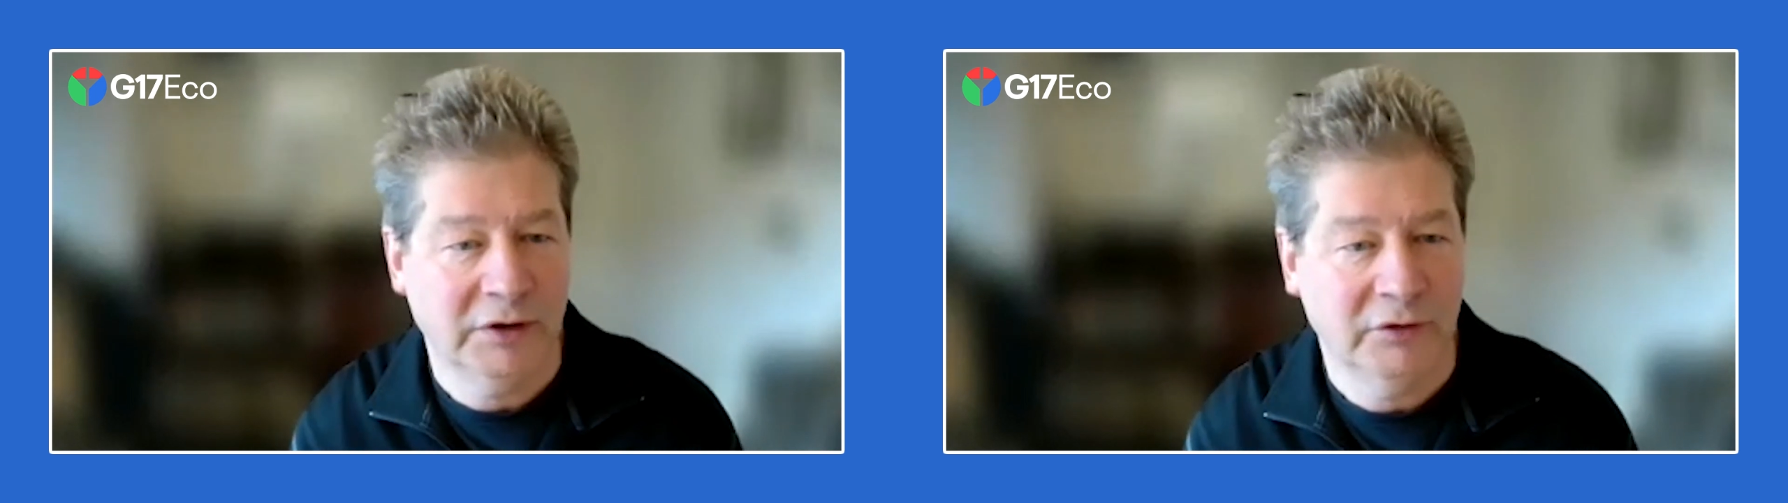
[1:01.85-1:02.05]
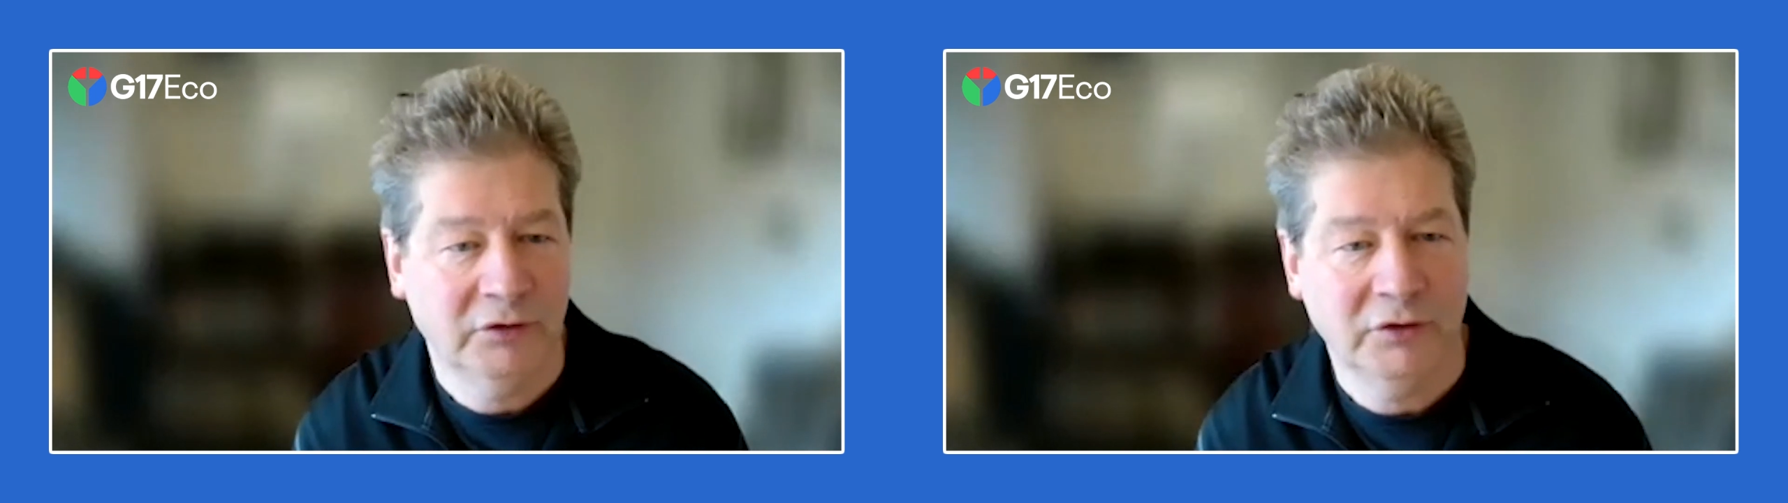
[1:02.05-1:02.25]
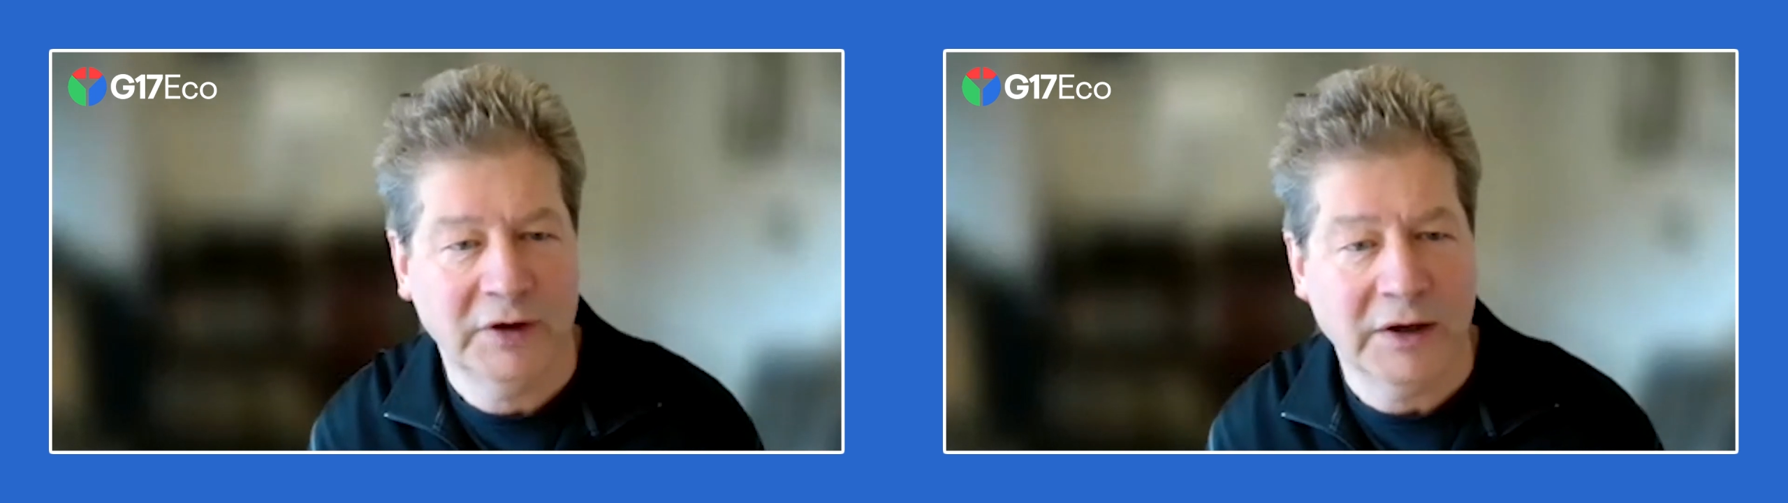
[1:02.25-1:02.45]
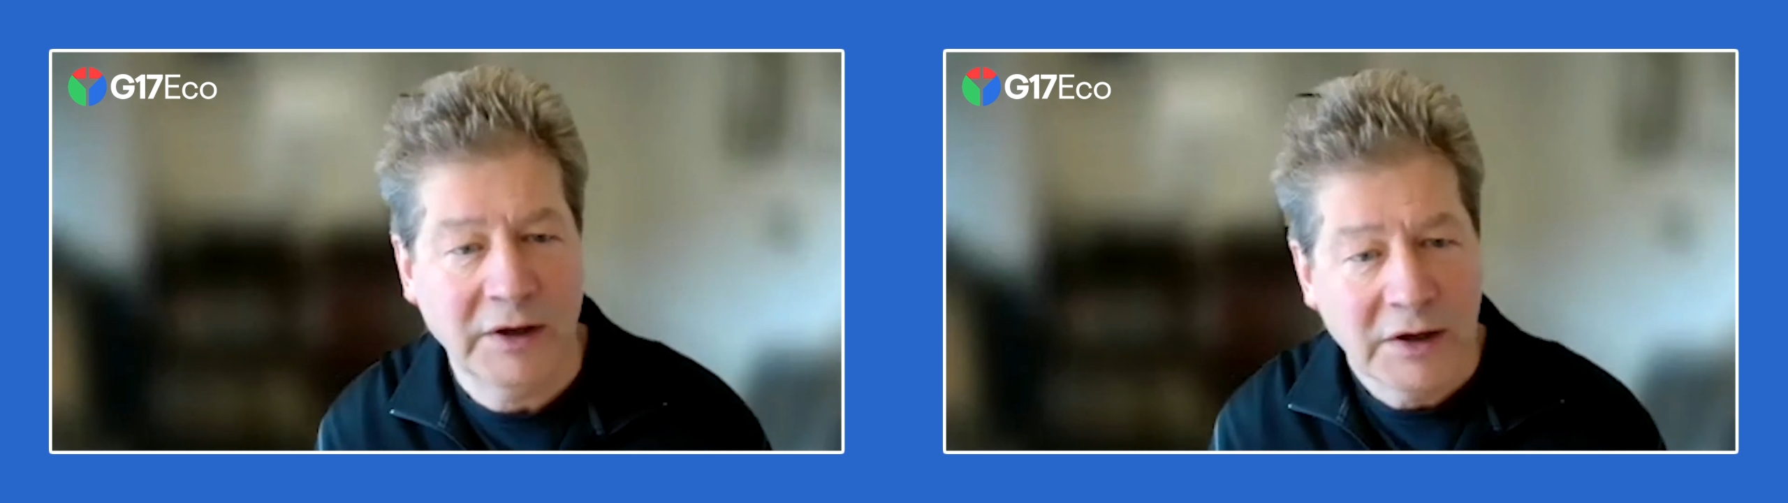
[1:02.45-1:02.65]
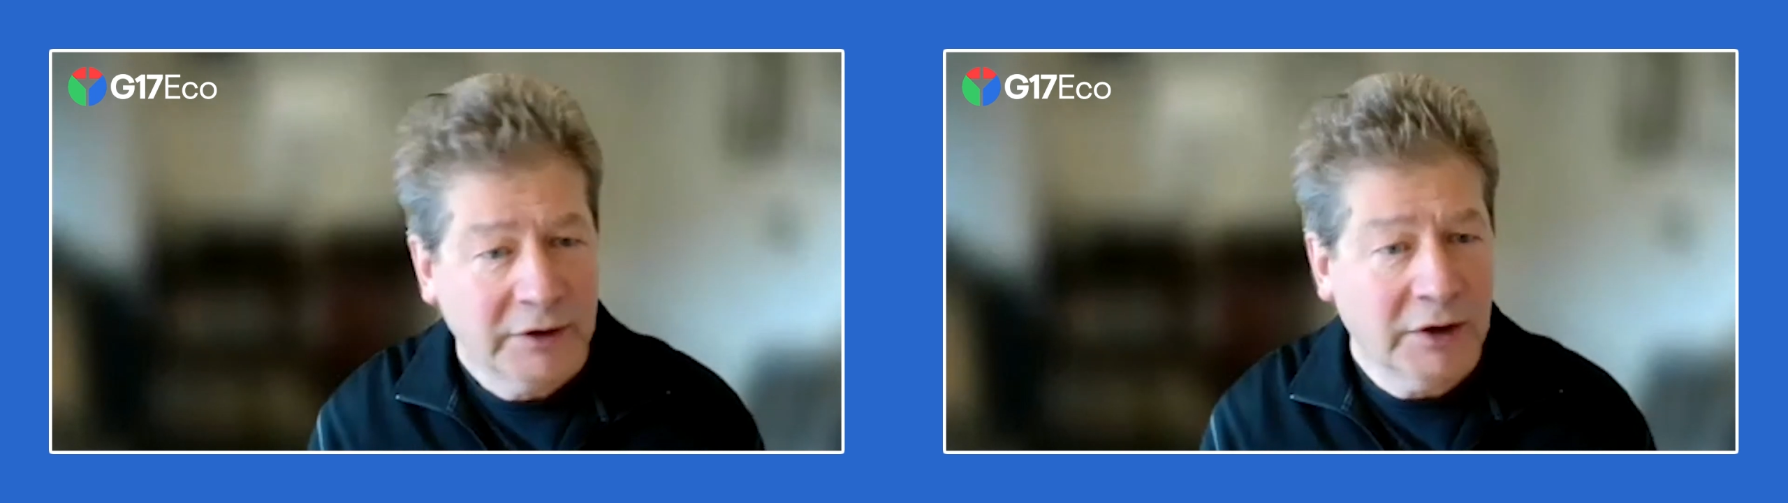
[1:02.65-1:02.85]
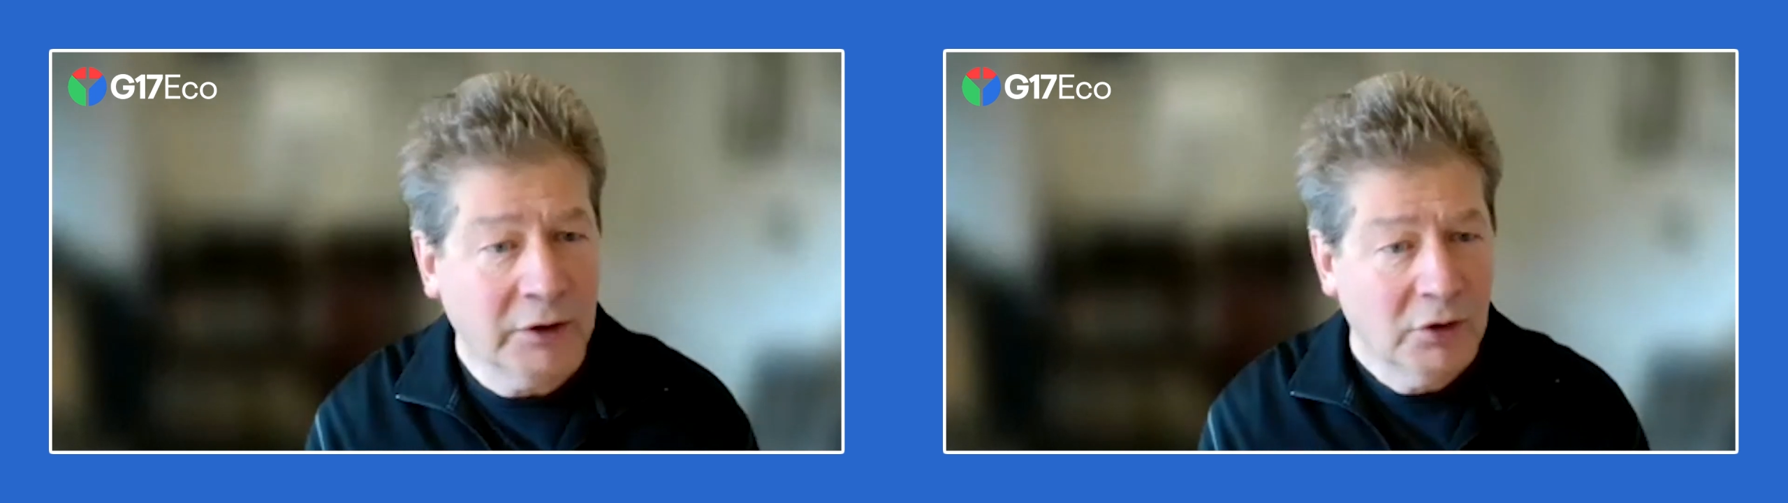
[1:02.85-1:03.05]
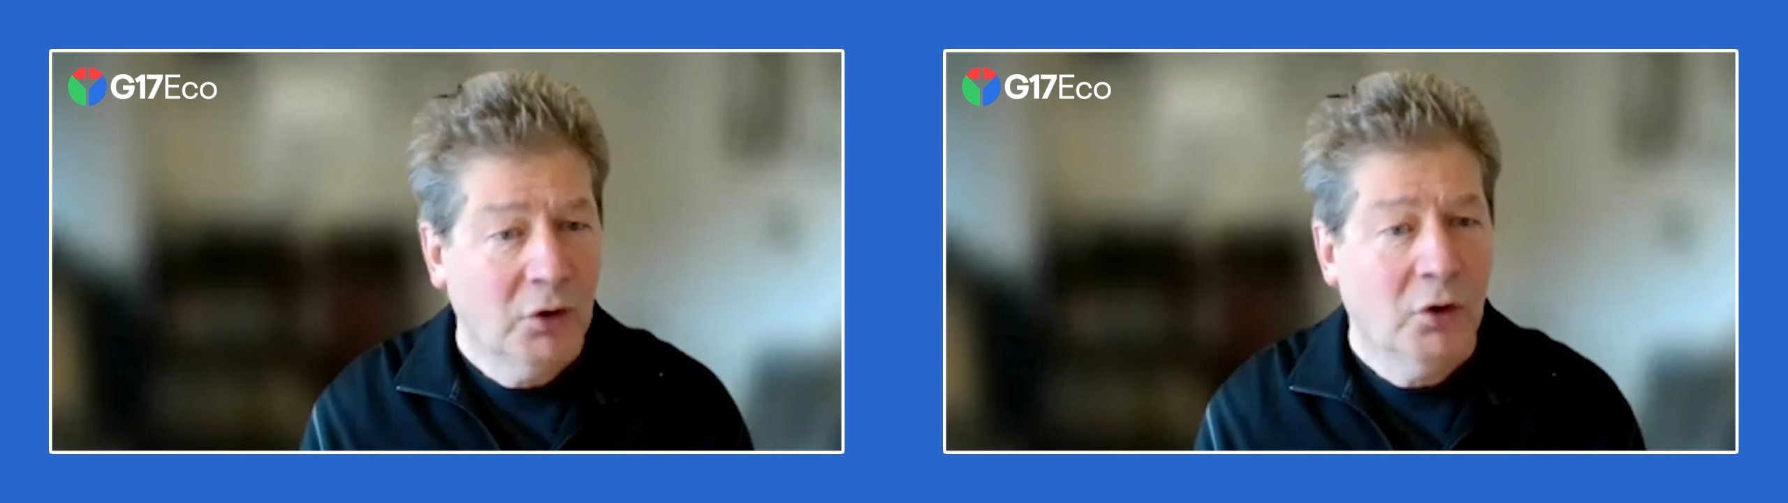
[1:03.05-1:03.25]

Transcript: to do that. Now,